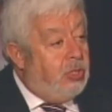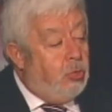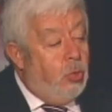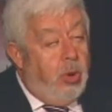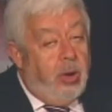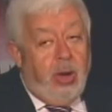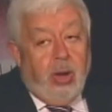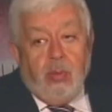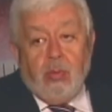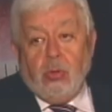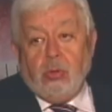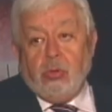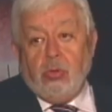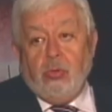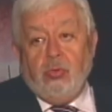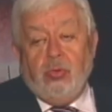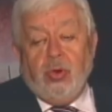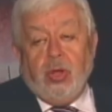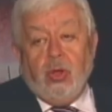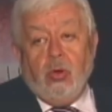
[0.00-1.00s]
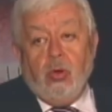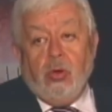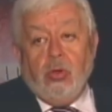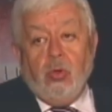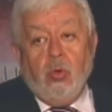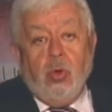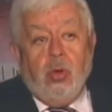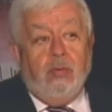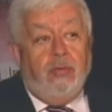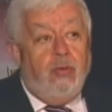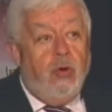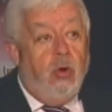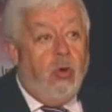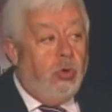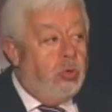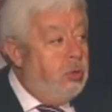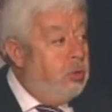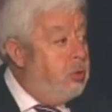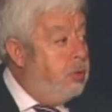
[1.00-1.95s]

were able to record UFOs.